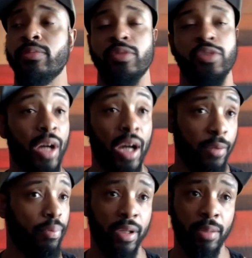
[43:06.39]
You out here
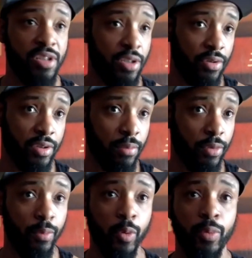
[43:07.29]
playing, let me show you something.
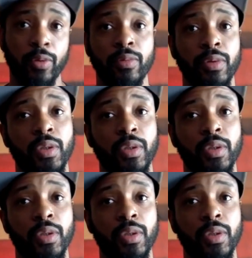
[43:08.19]
Boom, boom, boom.